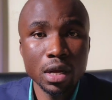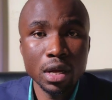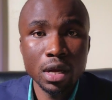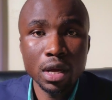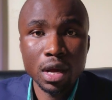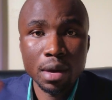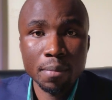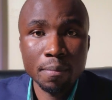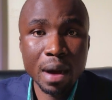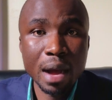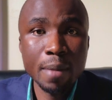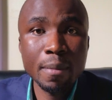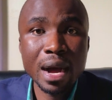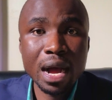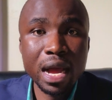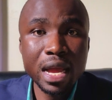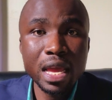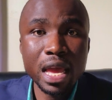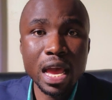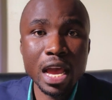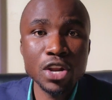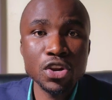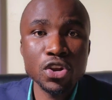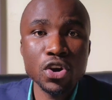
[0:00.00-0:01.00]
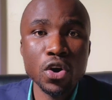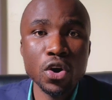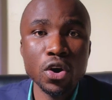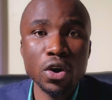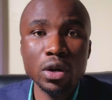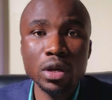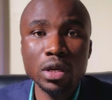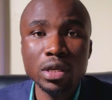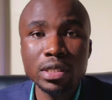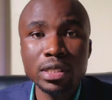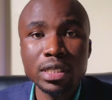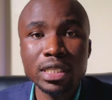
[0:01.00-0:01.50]
Bye bye and you
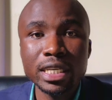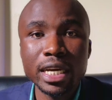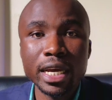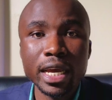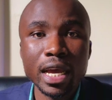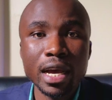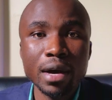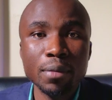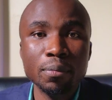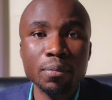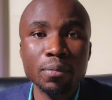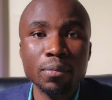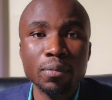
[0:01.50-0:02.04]
all take care.